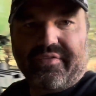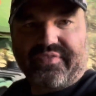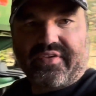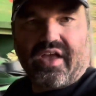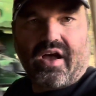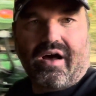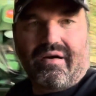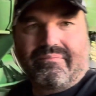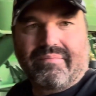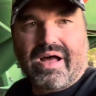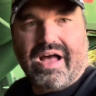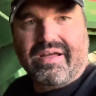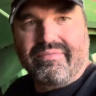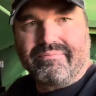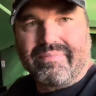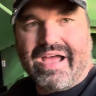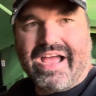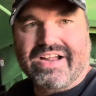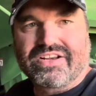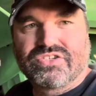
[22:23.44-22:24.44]
the combine
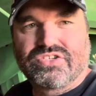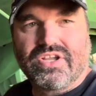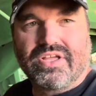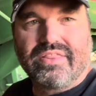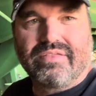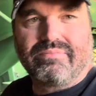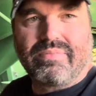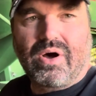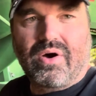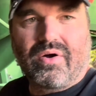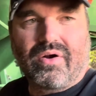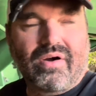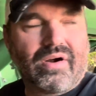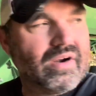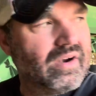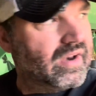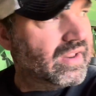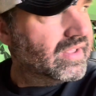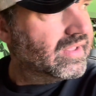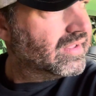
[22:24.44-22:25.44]
back to the
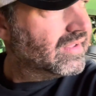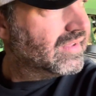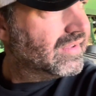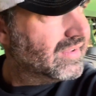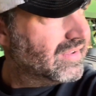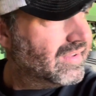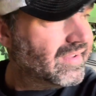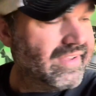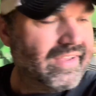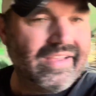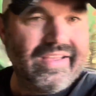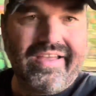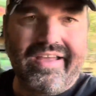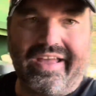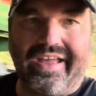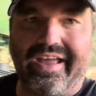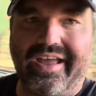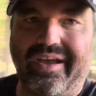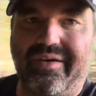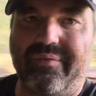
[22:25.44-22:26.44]
barn,
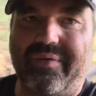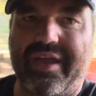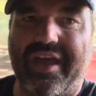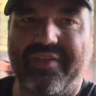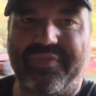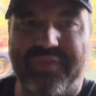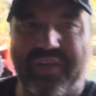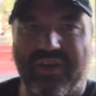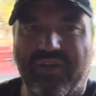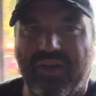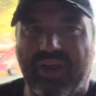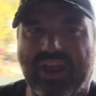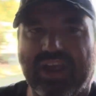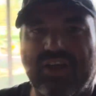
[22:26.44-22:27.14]
and we got the grain